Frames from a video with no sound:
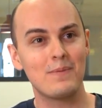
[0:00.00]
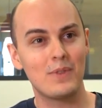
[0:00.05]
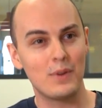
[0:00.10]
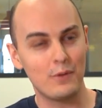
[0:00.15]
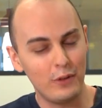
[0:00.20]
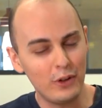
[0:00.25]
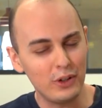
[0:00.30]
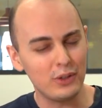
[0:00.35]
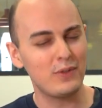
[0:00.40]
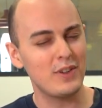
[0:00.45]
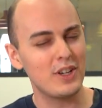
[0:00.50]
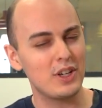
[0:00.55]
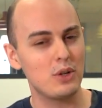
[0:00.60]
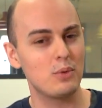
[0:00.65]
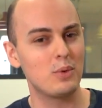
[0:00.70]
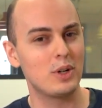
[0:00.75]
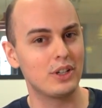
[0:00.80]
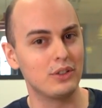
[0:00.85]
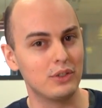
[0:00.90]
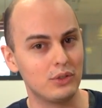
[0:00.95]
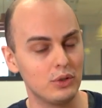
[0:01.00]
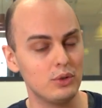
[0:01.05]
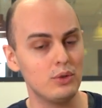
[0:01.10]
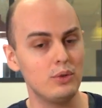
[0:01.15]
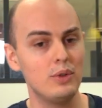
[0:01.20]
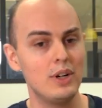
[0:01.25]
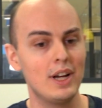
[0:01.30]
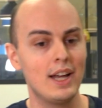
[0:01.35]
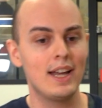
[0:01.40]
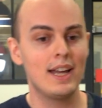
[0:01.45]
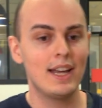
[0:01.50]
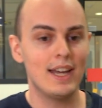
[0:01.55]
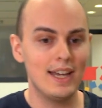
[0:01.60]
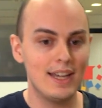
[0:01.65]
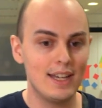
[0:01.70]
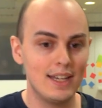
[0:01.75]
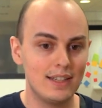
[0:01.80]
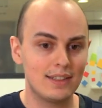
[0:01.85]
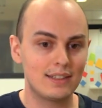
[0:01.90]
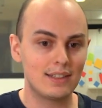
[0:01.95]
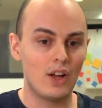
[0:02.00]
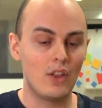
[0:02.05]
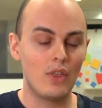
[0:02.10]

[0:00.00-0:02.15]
the first thing you want to do is